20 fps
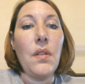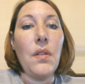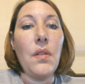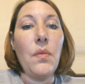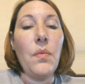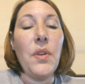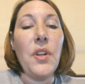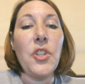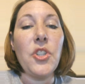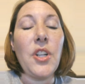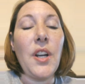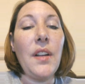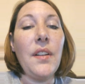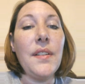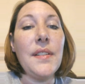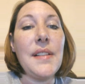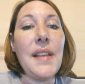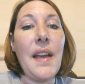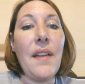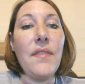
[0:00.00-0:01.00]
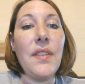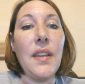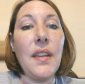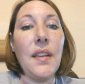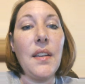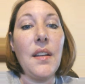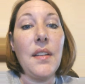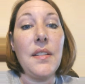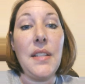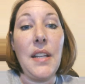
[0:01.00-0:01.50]
When a child is
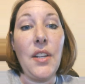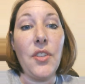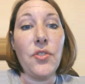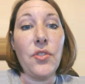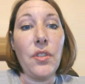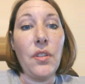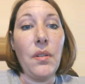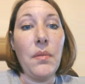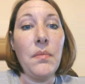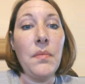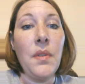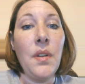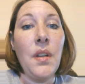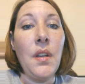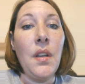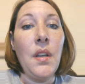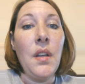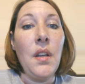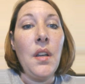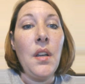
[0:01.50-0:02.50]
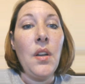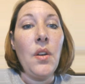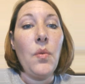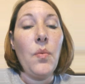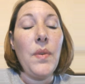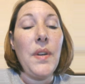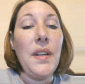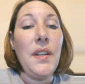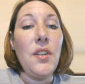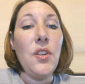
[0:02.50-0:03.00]
having a tantrum,
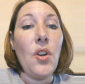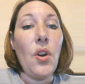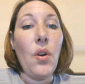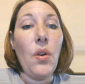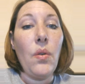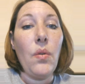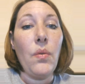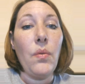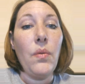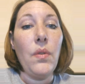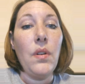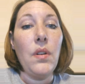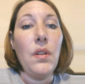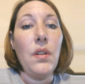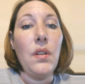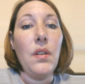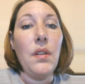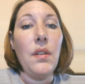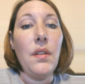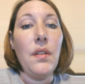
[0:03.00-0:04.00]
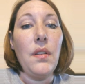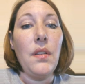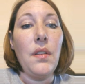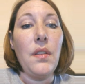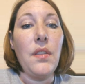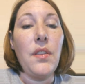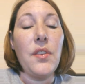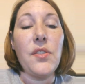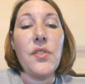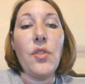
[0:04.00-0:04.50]
we know
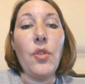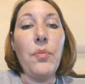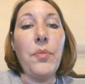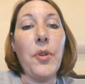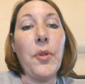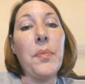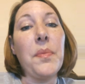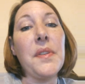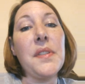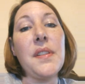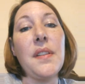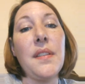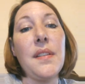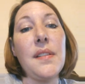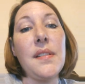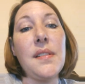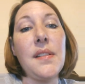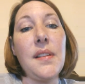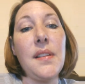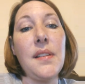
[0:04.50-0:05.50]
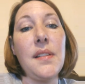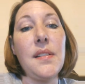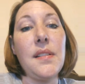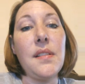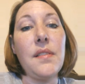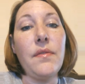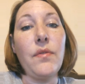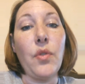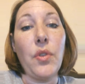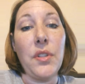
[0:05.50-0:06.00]
the sole purpose of this
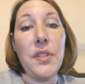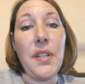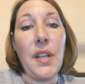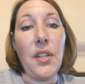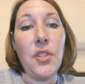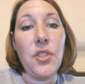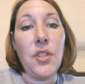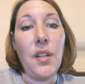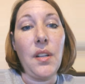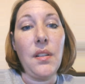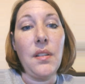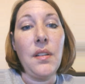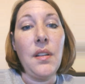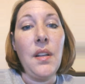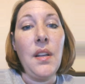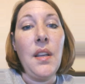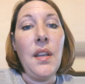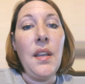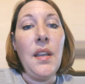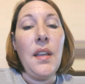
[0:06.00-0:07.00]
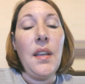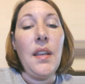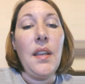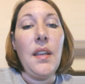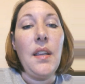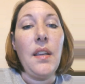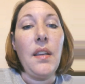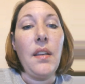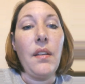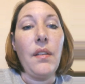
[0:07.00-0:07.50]
is for attention.
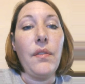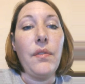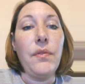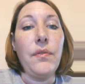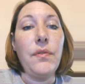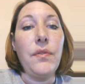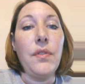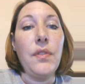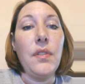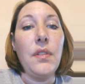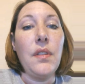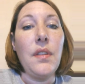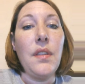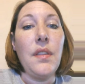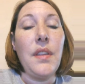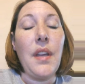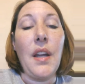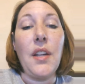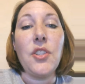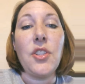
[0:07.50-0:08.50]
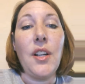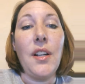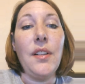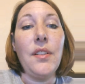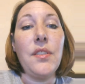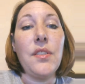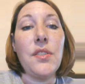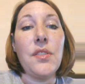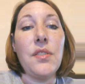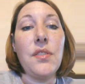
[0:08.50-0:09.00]
If that
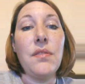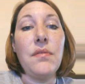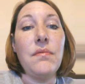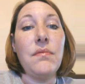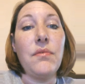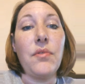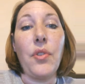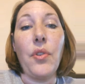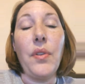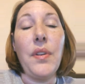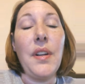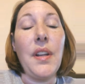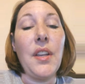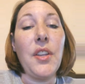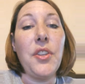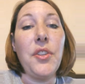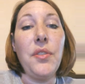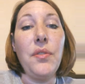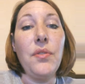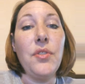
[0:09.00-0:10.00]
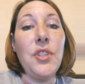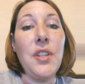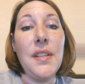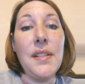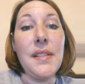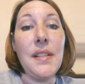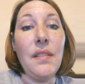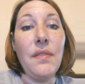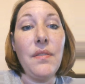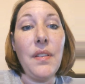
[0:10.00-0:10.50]
child is throwing a huge
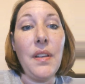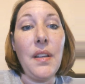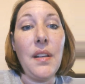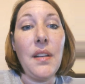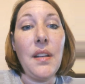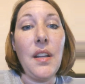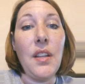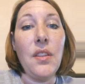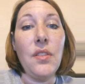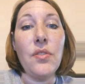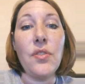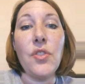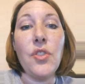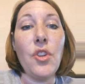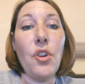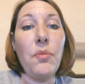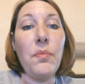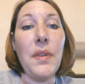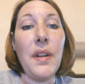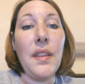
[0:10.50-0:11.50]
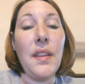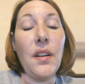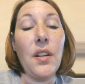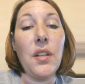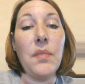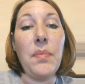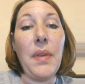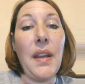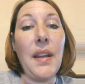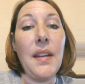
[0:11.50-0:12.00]
hissy fit and there's nobody there
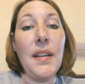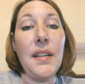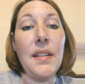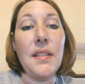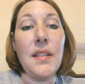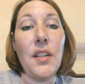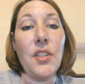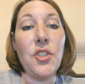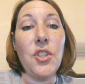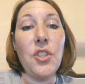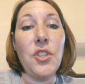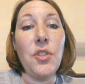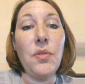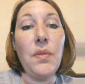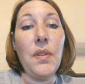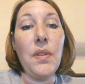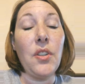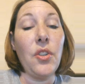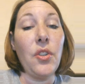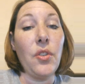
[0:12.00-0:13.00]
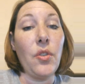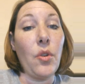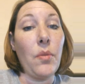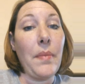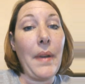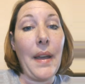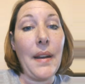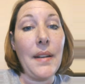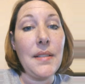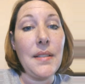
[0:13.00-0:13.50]
to pay any attention to it, good or
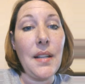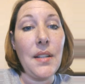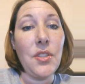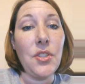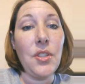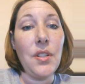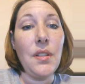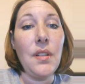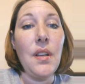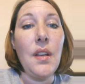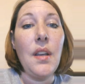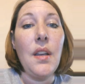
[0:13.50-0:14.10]
bad attention,